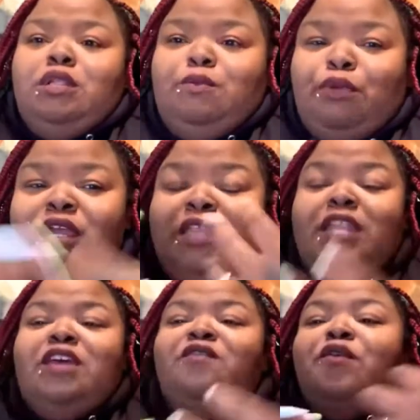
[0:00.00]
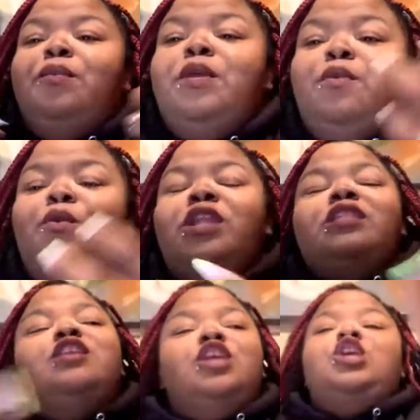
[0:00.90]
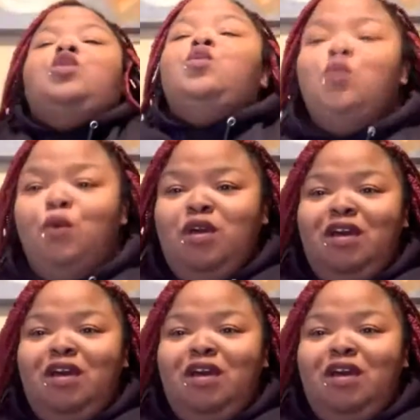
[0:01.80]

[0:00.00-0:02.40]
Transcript: Break that down for people. What is the Q